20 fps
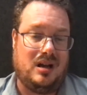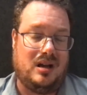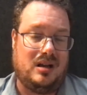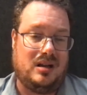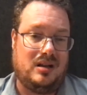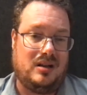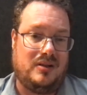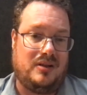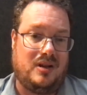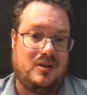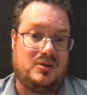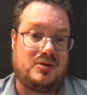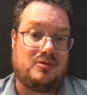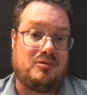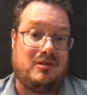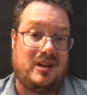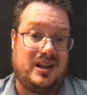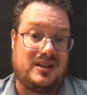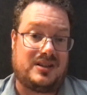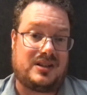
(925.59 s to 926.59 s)
those
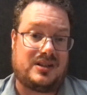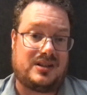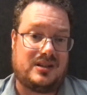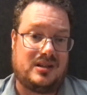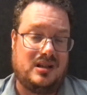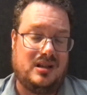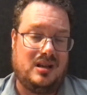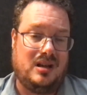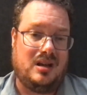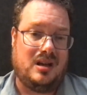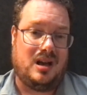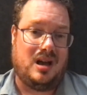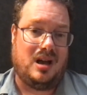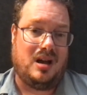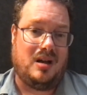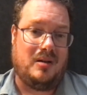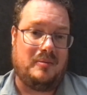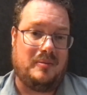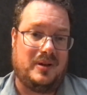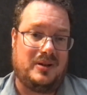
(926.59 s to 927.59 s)
risks
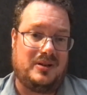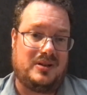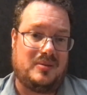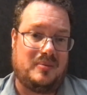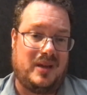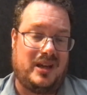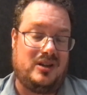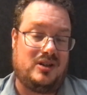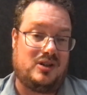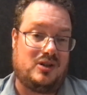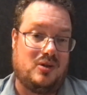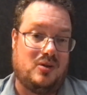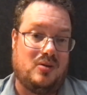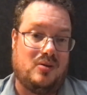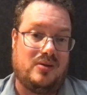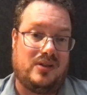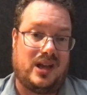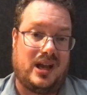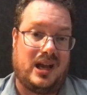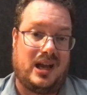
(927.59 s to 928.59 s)
to make sure
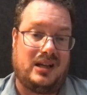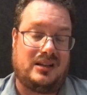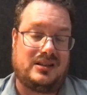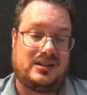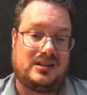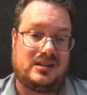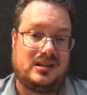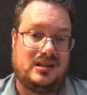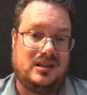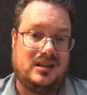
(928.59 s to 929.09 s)
that